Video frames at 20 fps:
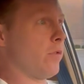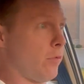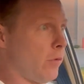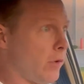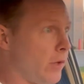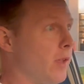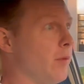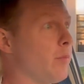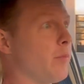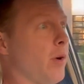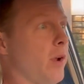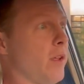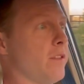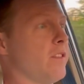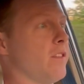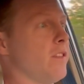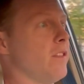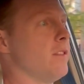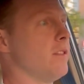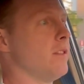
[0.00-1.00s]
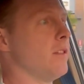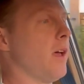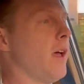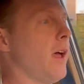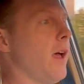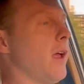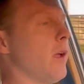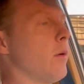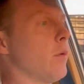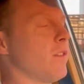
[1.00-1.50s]
really impressed.
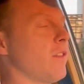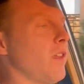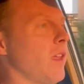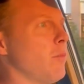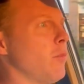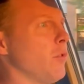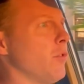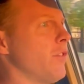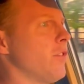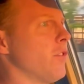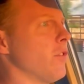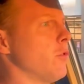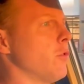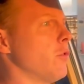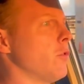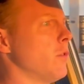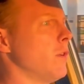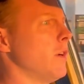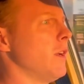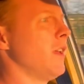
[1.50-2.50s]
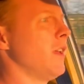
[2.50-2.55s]
I was able to